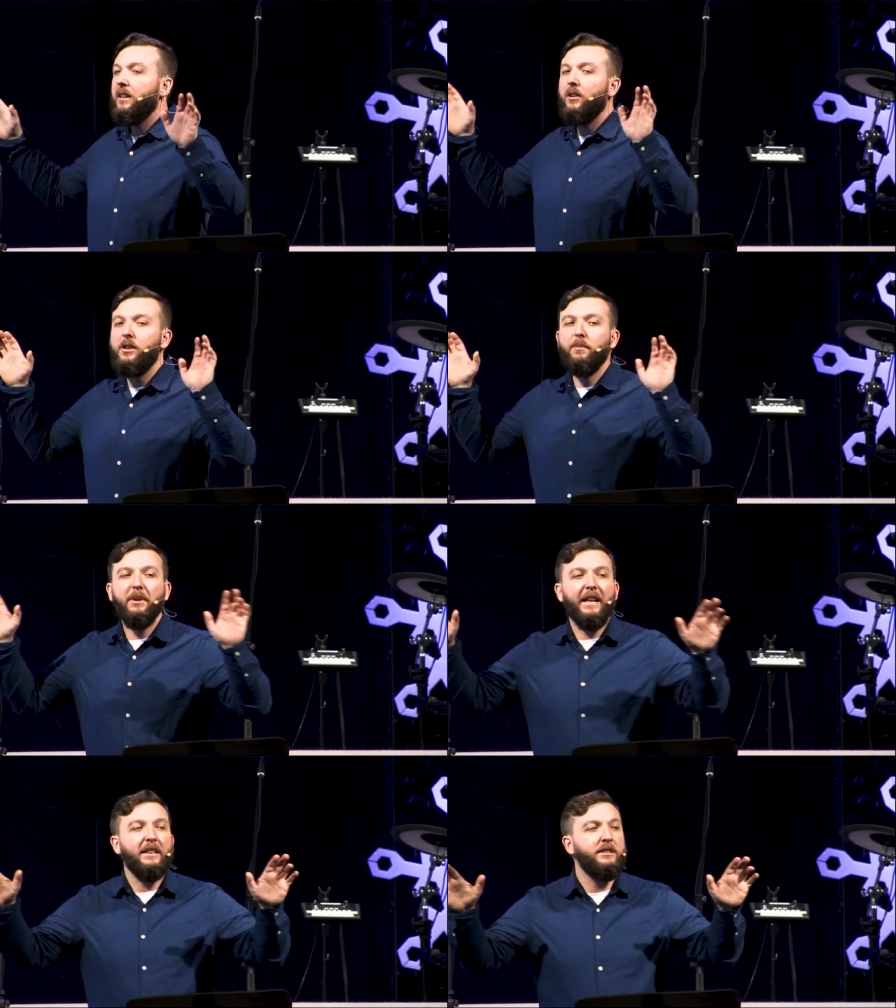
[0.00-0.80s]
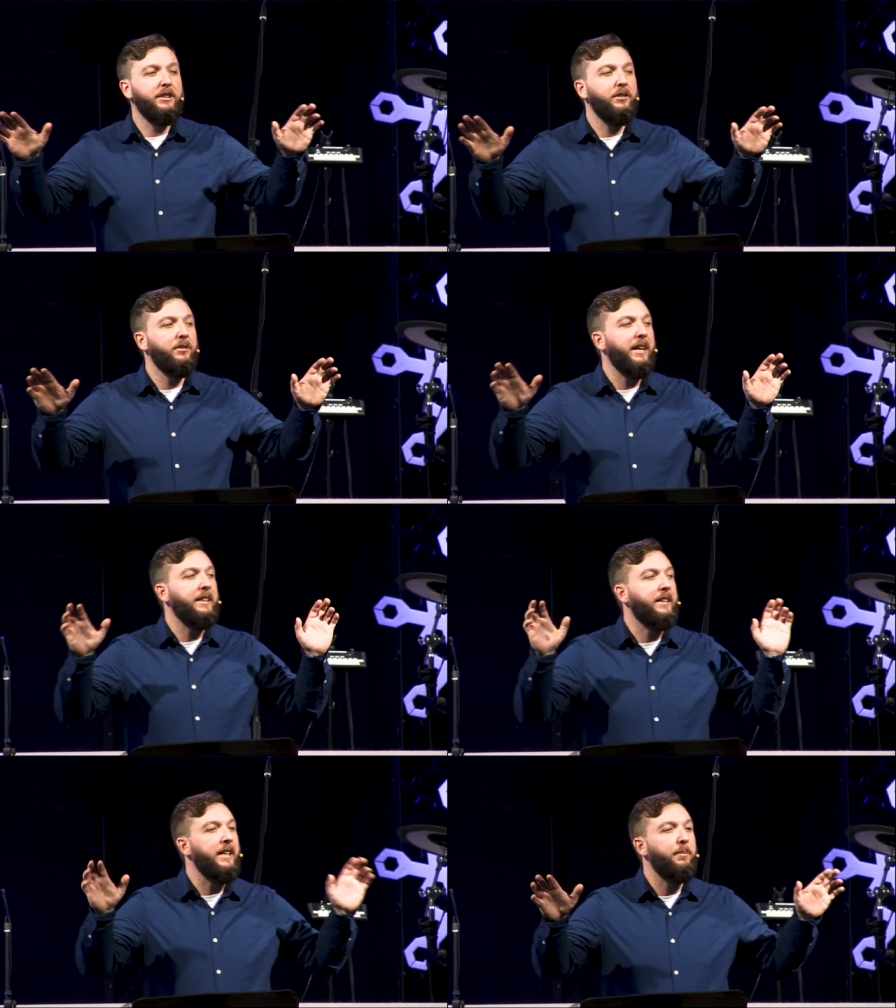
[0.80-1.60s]
May the Lord bless you
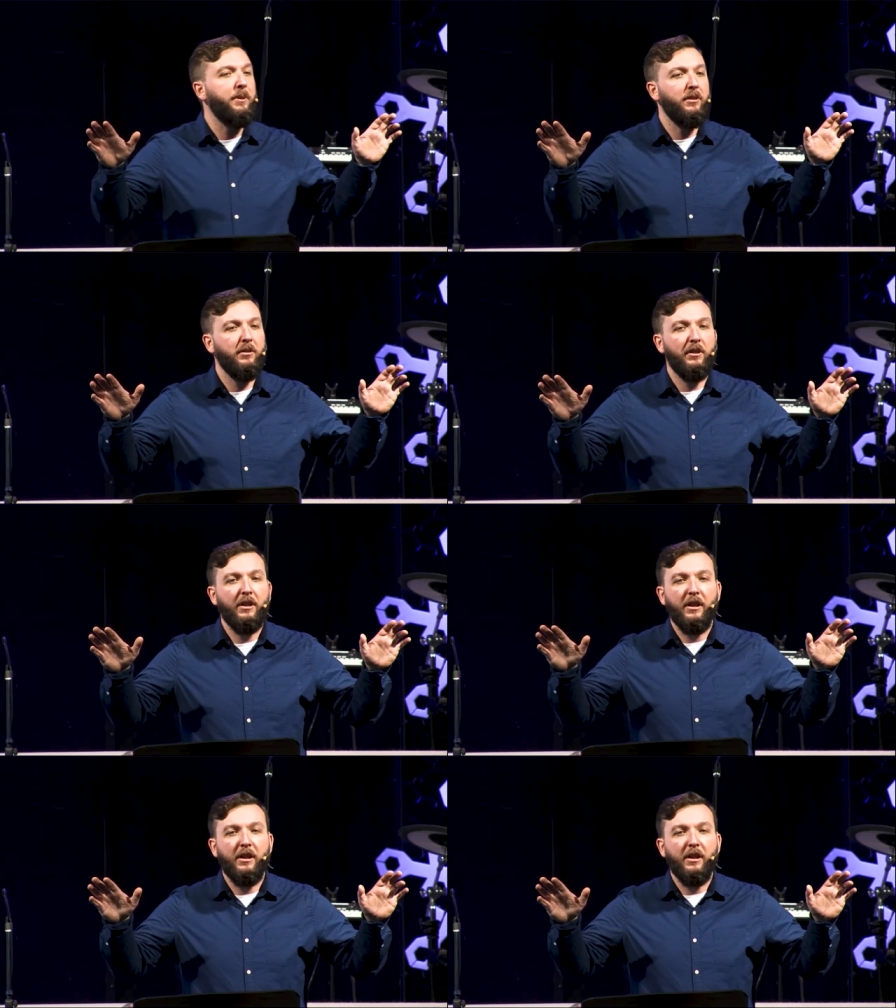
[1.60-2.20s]
and keep you.